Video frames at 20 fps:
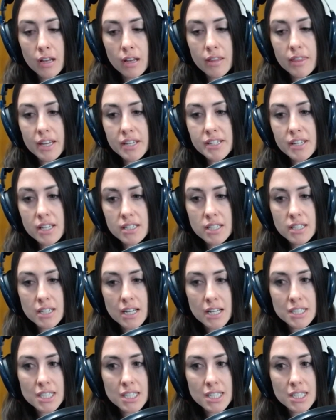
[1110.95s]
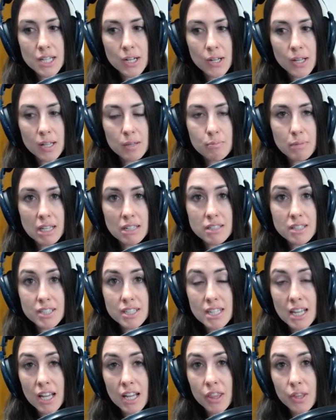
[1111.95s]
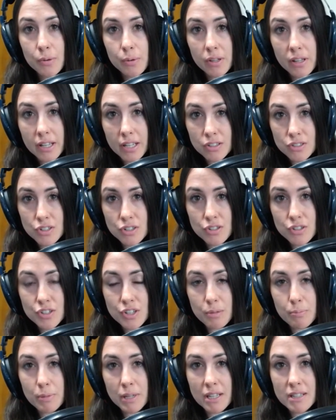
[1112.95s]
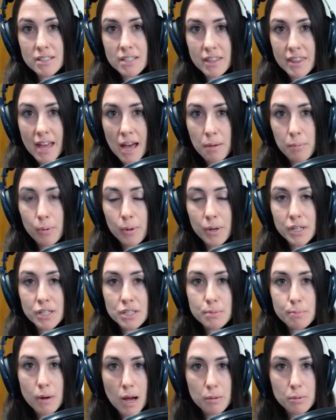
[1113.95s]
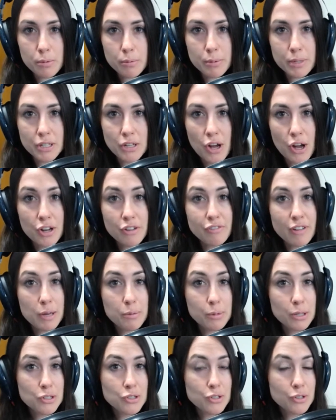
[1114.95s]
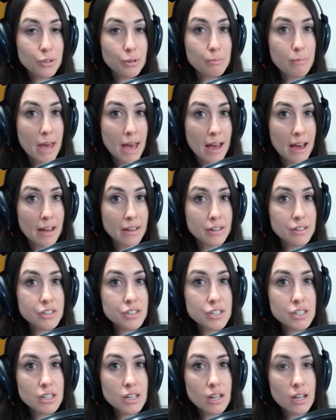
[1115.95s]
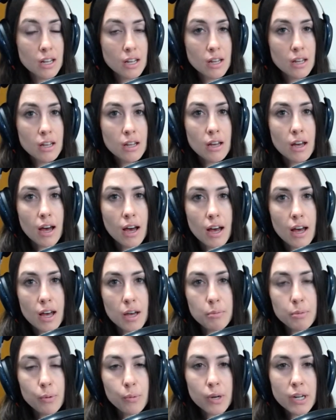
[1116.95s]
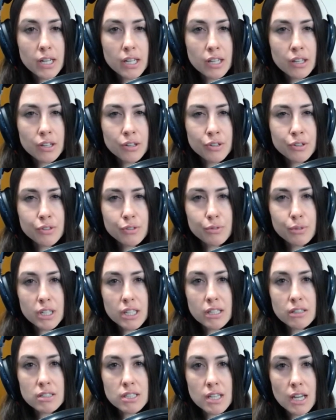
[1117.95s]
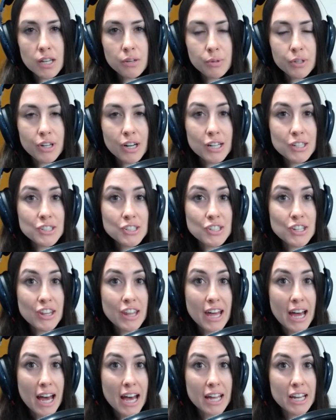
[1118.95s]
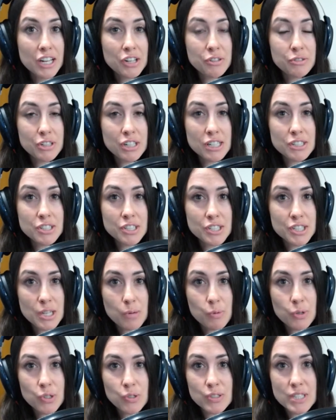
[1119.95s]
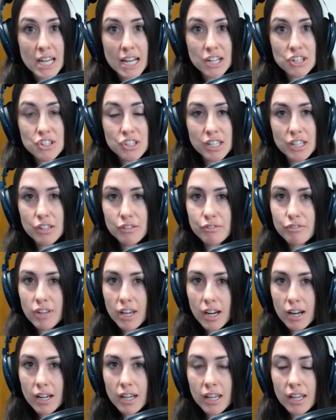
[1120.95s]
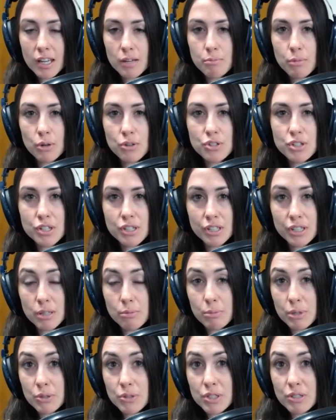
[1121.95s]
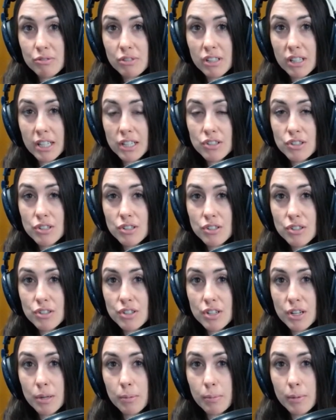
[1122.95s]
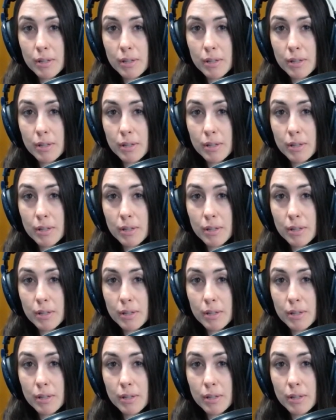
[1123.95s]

That doesn't necessarily mean to stay in the relationship, because at that point it's probably not a vibrational match. But what do you say in regards to that, in regards to someone who's actually in a very emotionally abusive relationship?